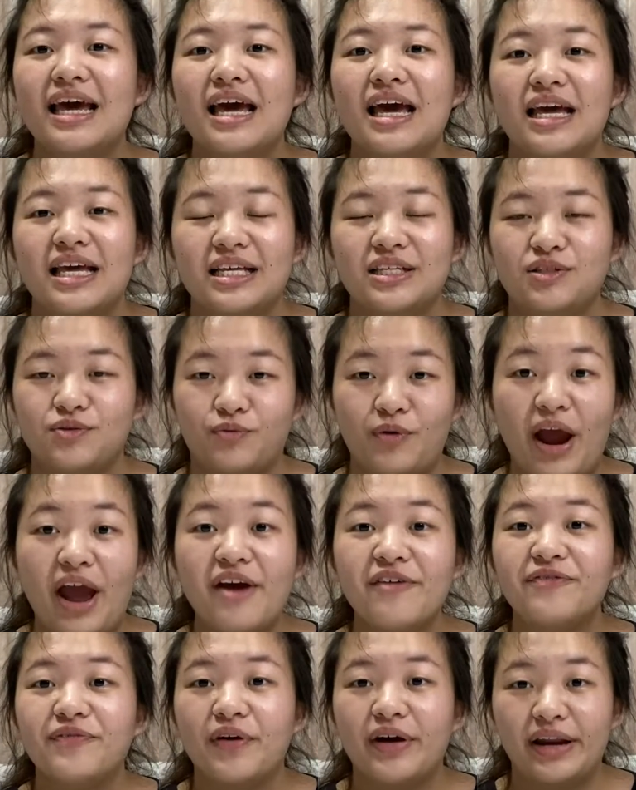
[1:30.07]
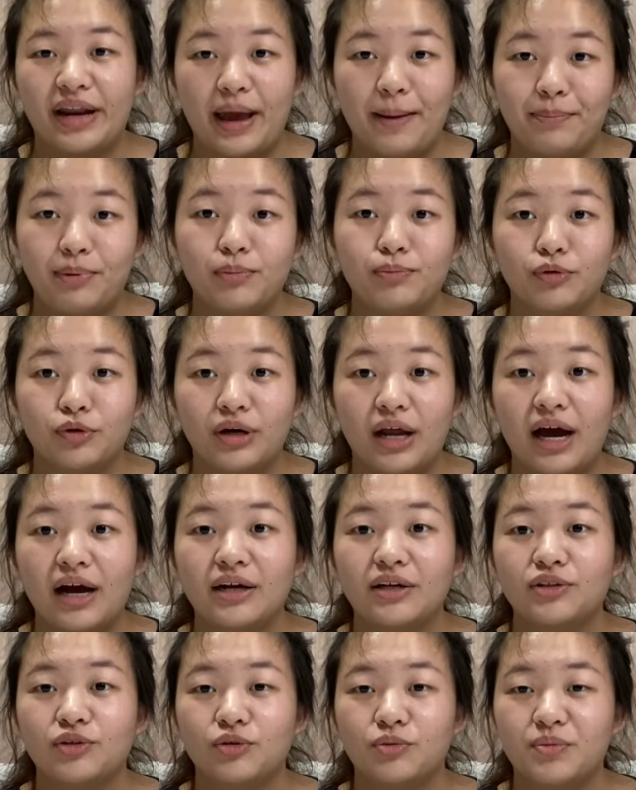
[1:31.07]
it's rare for an Apple product
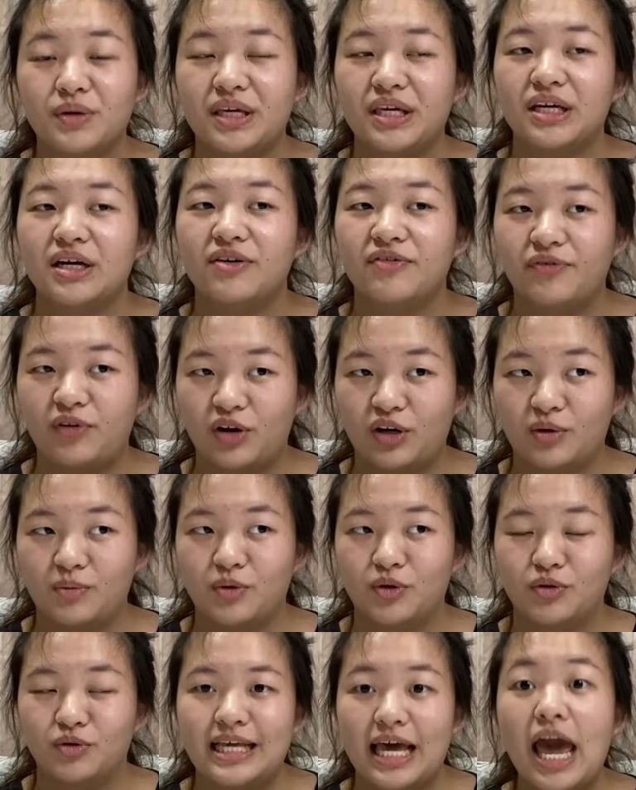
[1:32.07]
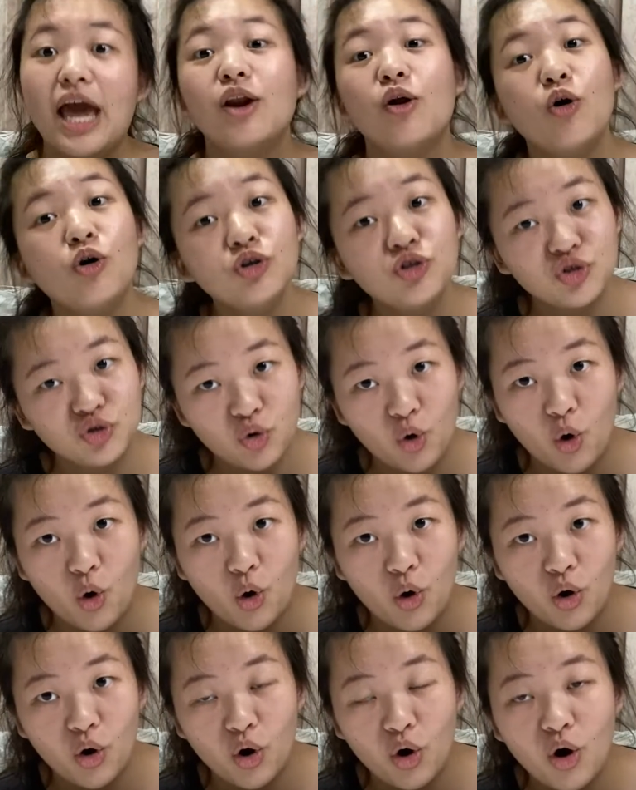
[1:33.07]
to be affordable. And
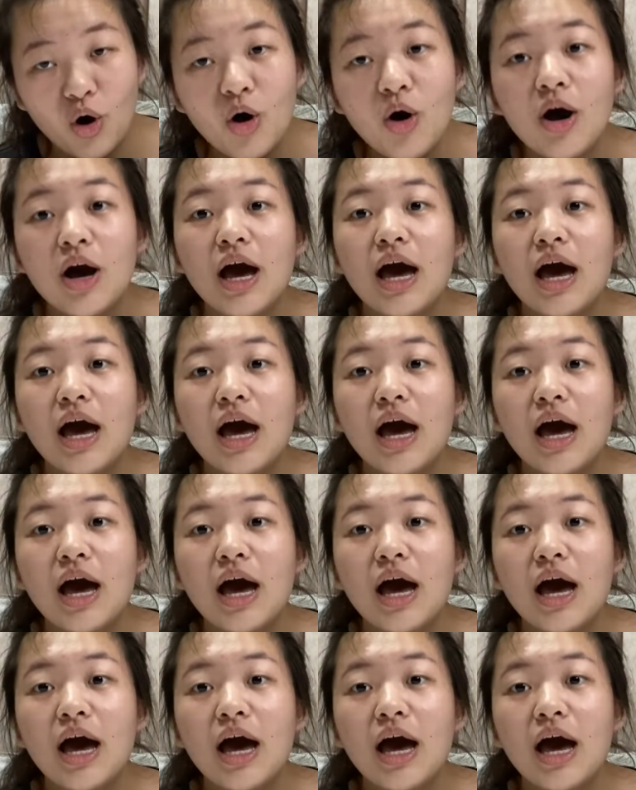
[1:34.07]
also,